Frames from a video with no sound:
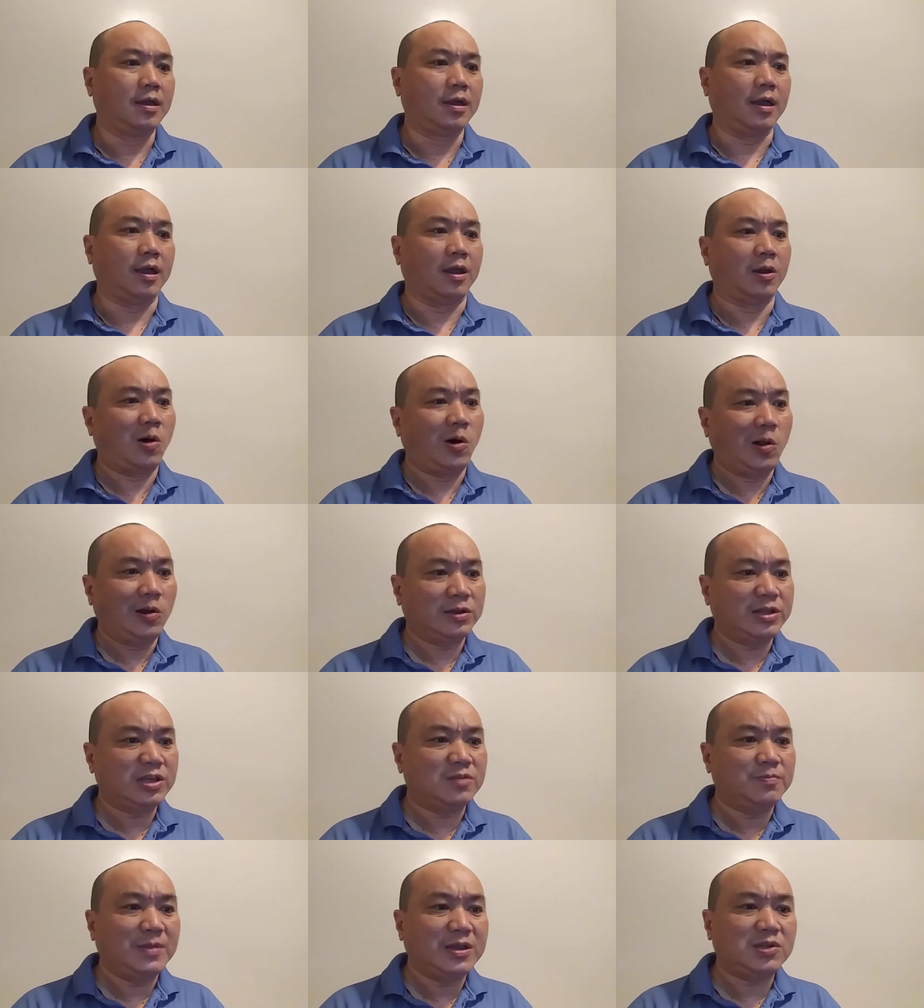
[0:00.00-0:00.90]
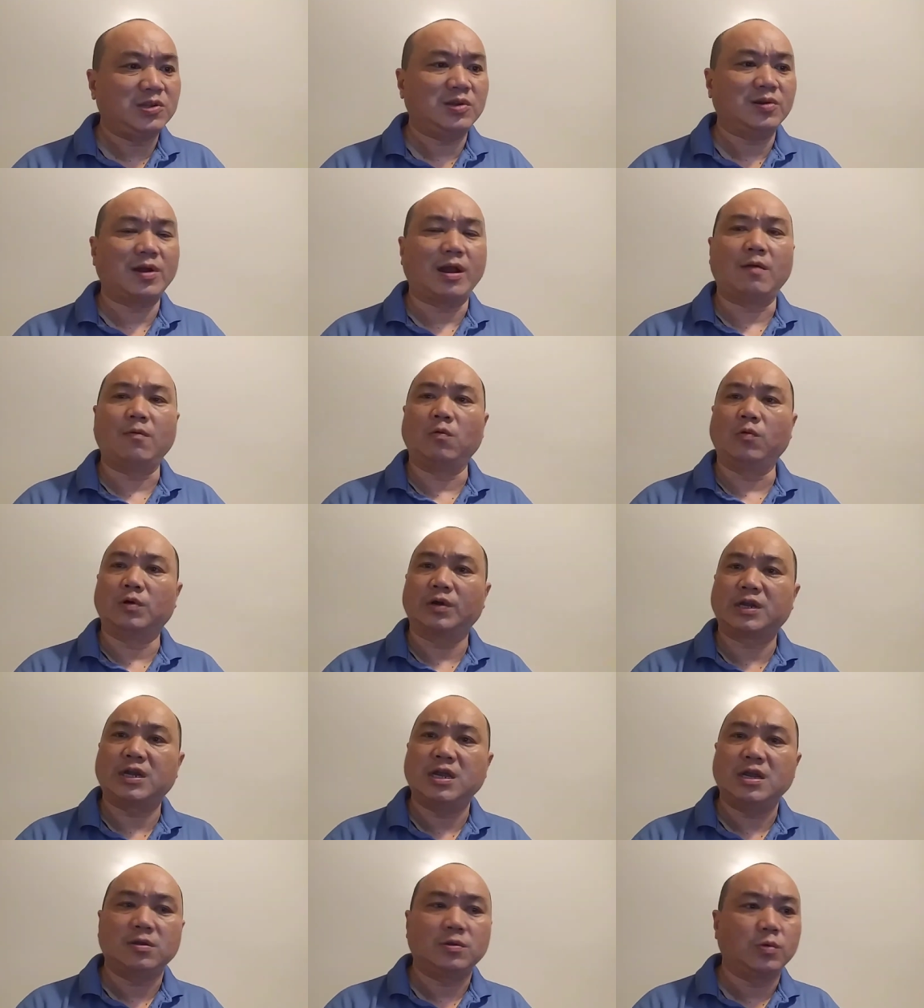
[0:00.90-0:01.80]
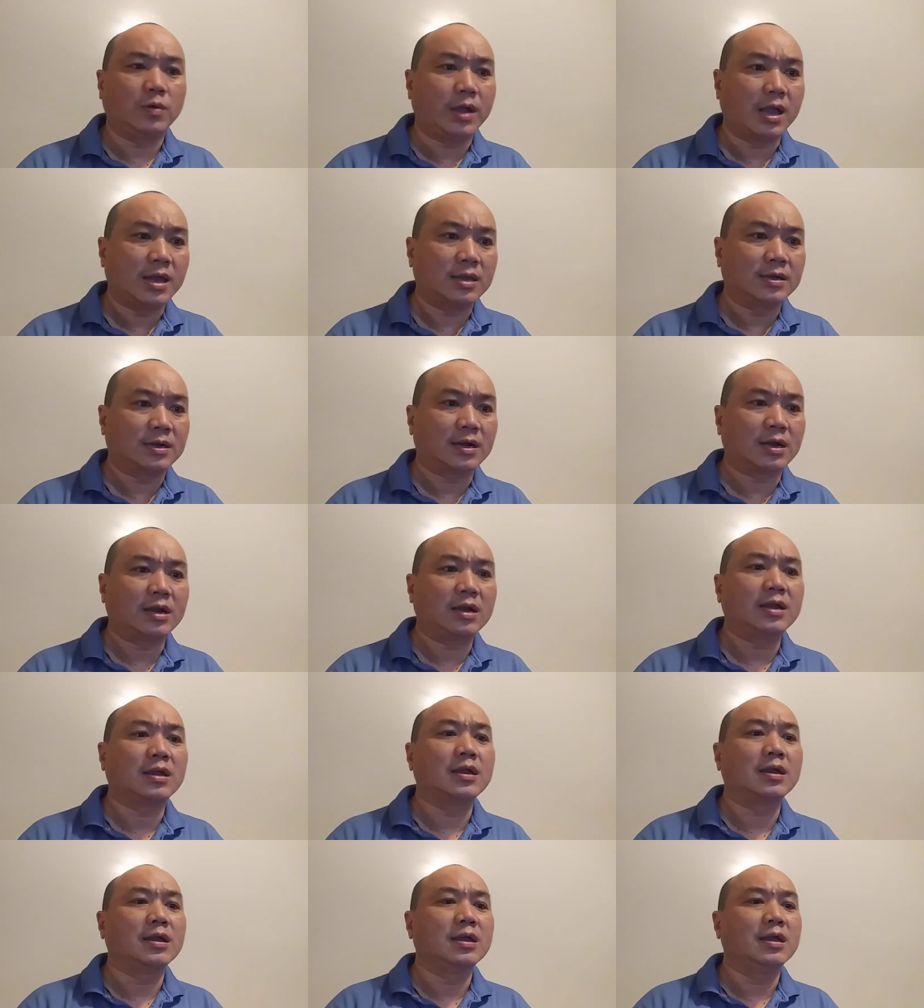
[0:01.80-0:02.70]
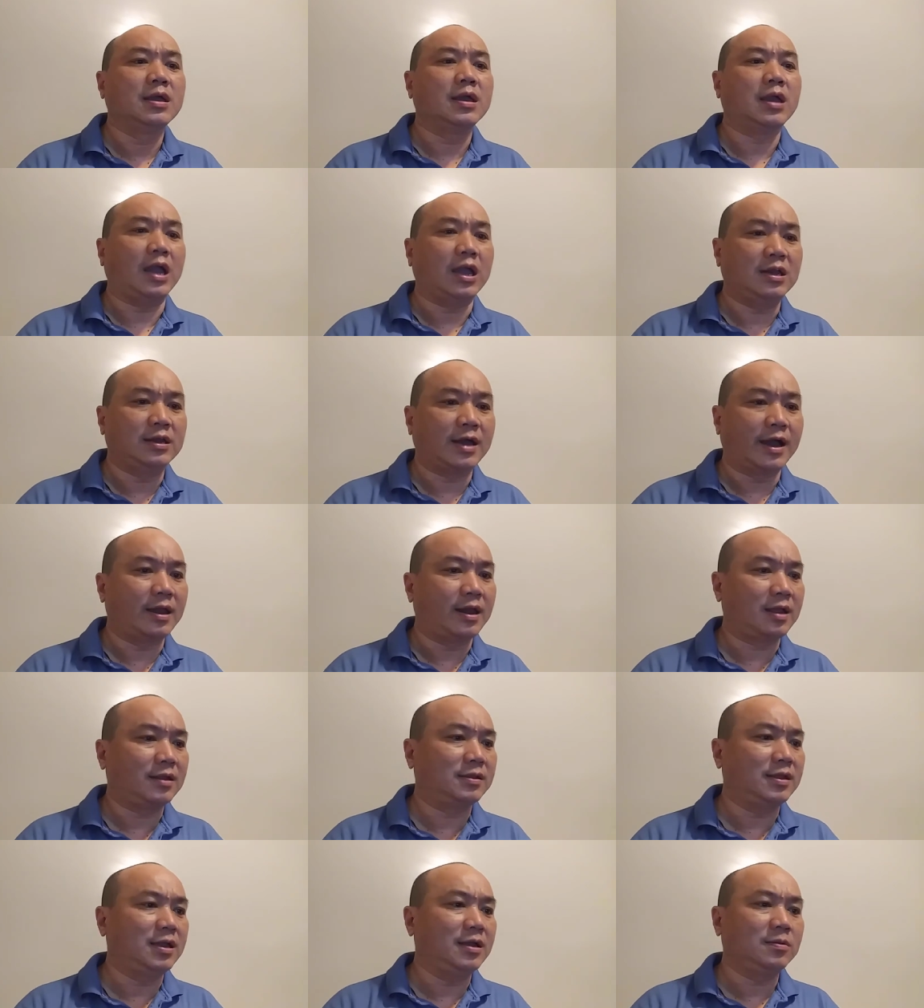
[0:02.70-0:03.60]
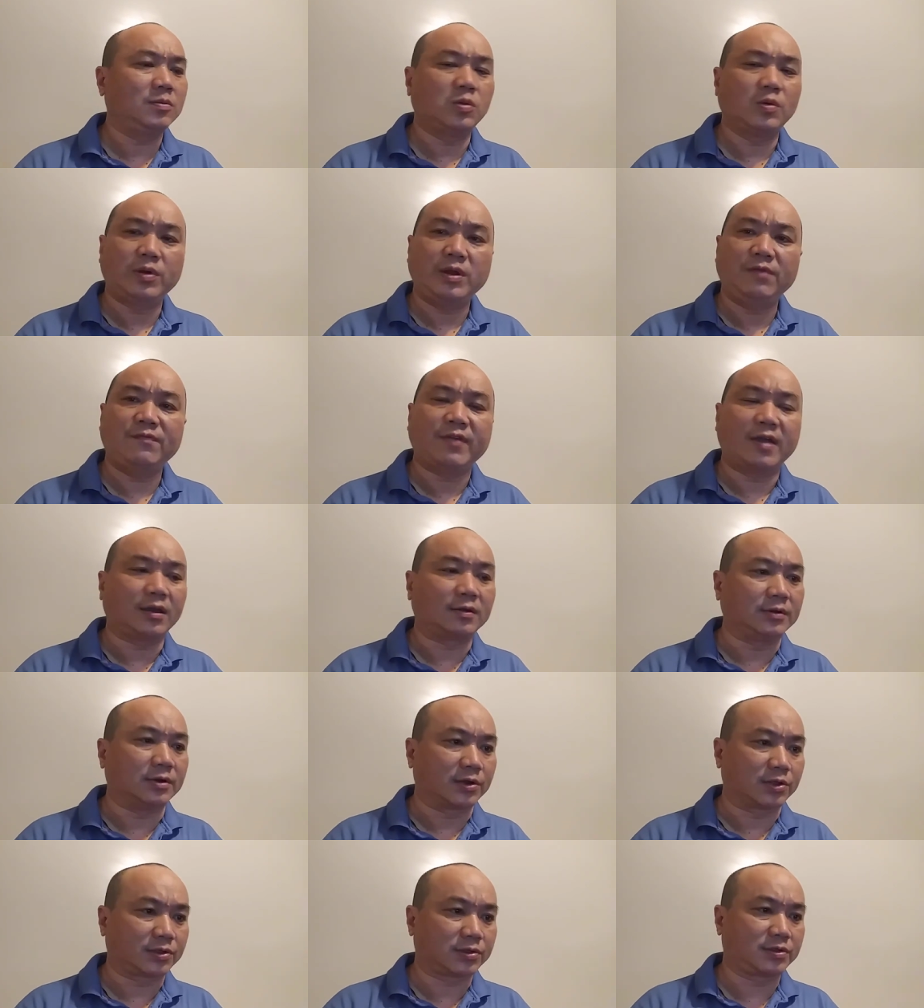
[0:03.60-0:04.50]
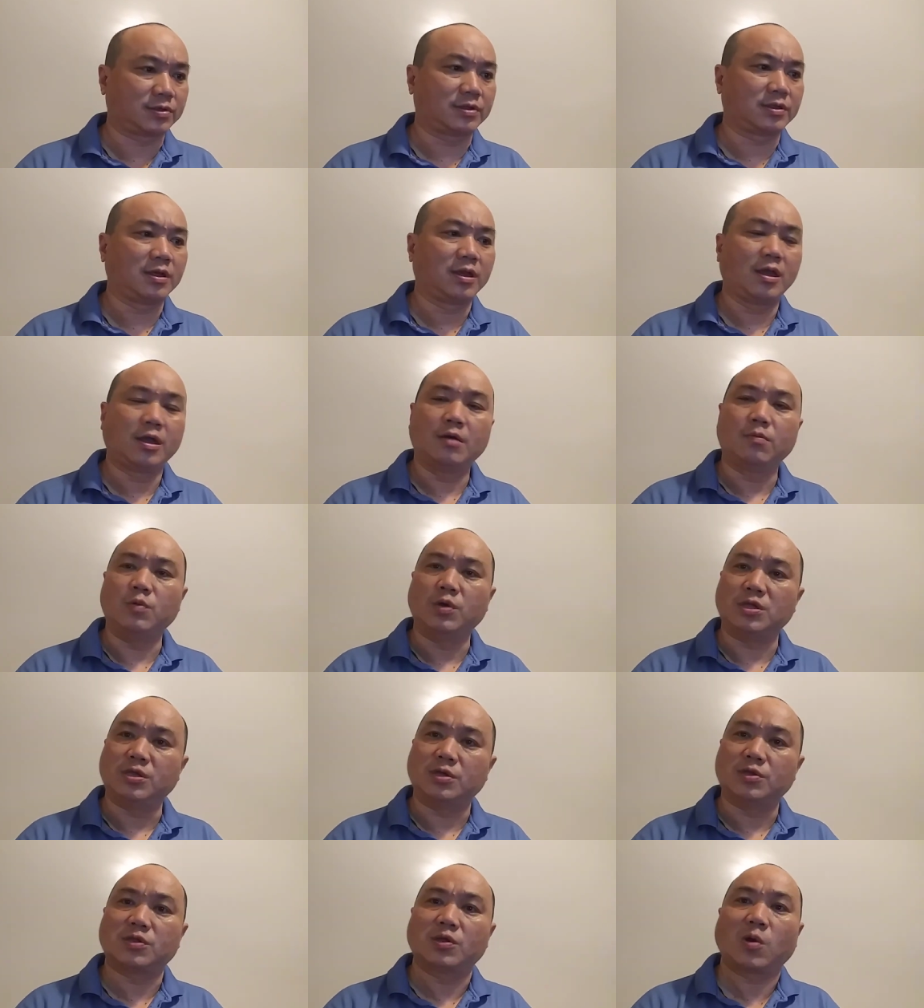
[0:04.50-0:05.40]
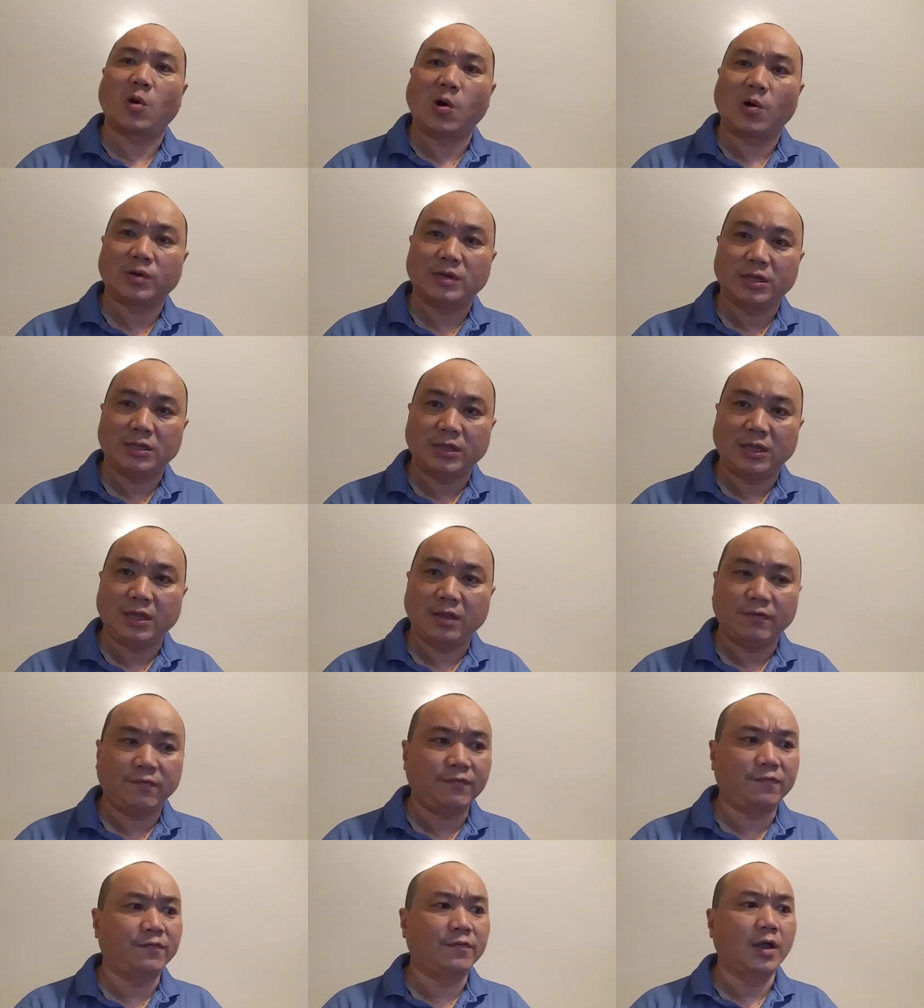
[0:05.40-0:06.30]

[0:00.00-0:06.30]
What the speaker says: And all these measures are working together in directing three factors, which is cognitive,